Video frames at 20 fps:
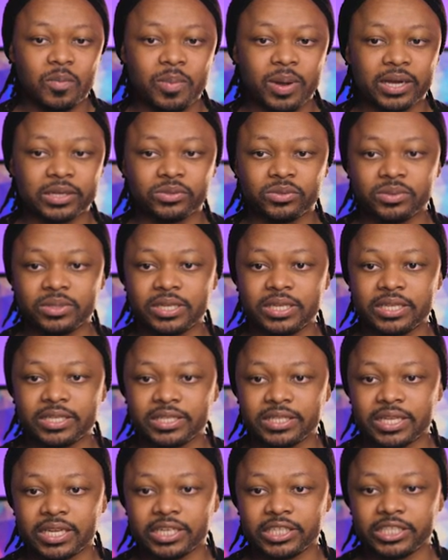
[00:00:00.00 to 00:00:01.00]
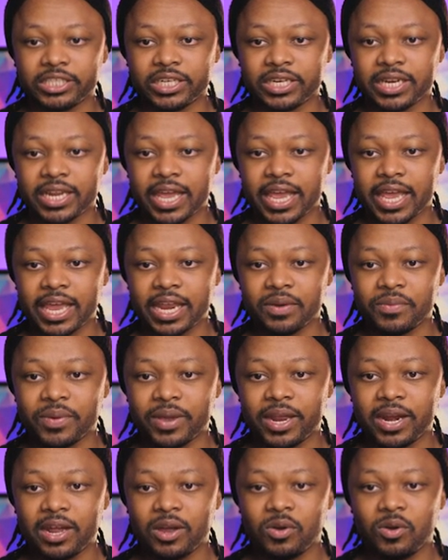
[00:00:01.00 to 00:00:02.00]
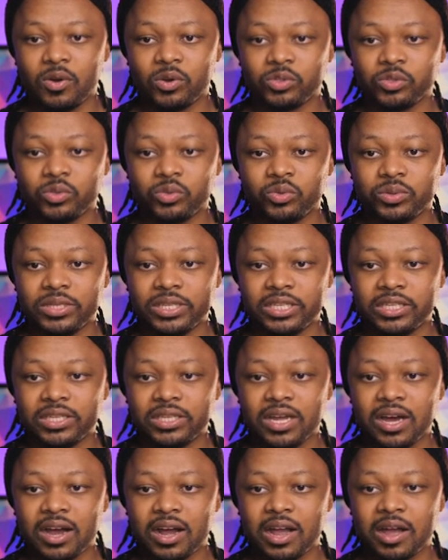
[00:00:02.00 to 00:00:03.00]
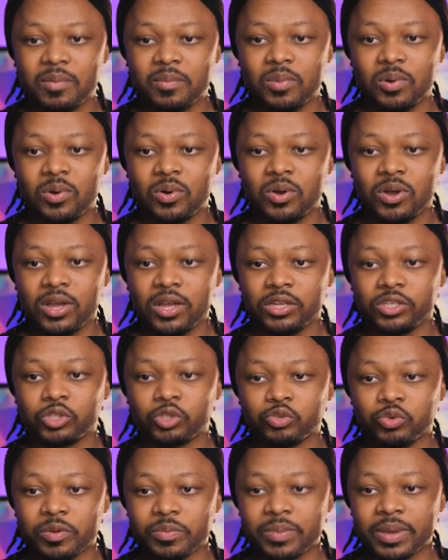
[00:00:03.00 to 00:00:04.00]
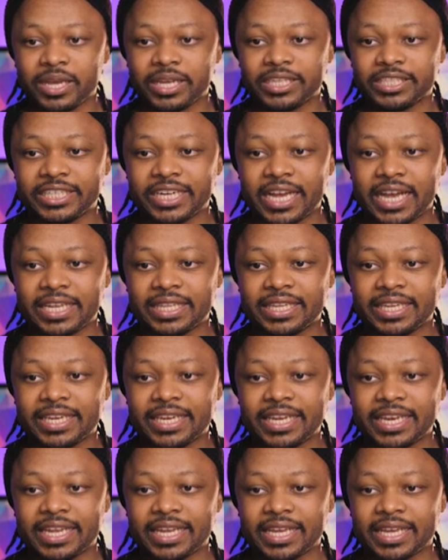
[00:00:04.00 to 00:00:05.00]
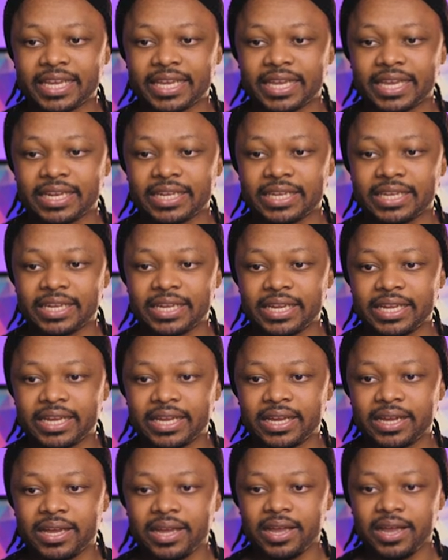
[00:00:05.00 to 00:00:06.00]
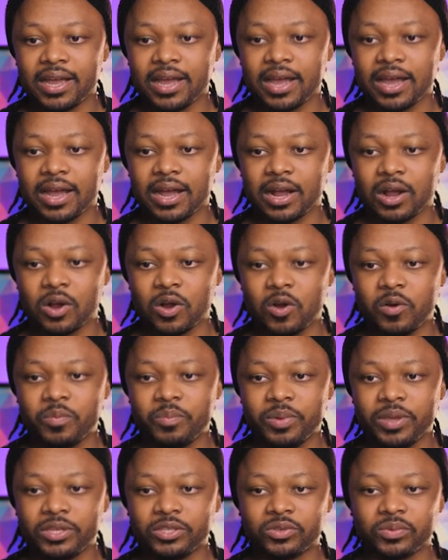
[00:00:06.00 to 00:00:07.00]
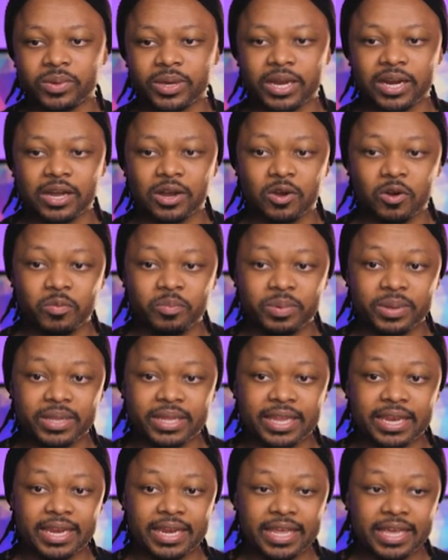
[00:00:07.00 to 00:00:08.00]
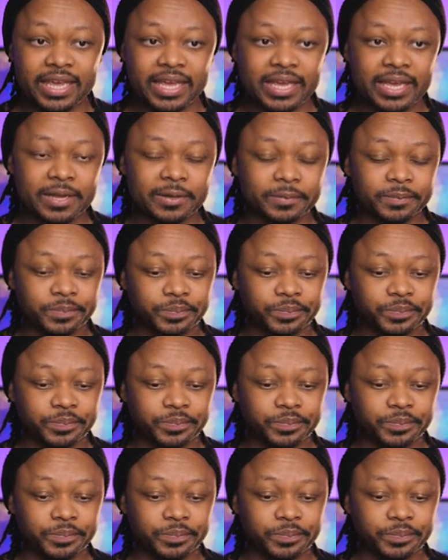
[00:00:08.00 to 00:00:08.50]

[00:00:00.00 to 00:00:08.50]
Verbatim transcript: back to the extension and we're gonna go to the dockable streaming chat link and click uh, copy. So we're gonna copy the link,